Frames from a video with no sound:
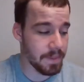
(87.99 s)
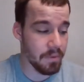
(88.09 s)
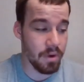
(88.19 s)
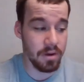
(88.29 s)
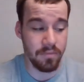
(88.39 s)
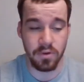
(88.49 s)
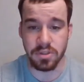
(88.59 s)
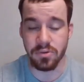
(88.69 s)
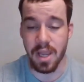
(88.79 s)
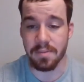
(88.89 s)
They won the
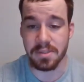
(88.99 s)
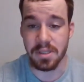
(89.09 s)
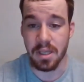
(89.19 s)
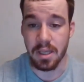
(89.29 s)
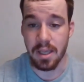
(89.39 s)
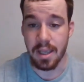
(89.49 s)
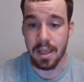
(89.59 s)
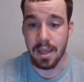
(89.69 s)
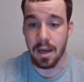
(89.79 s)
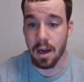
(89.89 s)
first 2 games
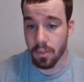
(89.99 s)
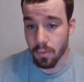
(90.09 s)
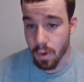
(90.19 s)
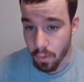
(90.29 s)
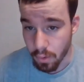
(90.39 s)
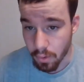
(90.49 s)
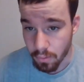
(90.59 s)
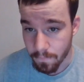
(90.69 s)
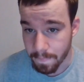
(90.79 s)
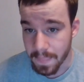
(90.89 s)
on the road
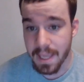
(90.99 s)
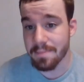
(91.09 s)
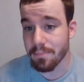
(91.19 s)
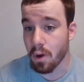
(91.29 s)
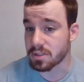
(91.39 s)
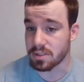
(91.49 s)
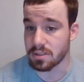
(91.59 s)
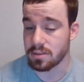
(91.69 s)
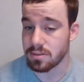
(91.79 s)
in Boston.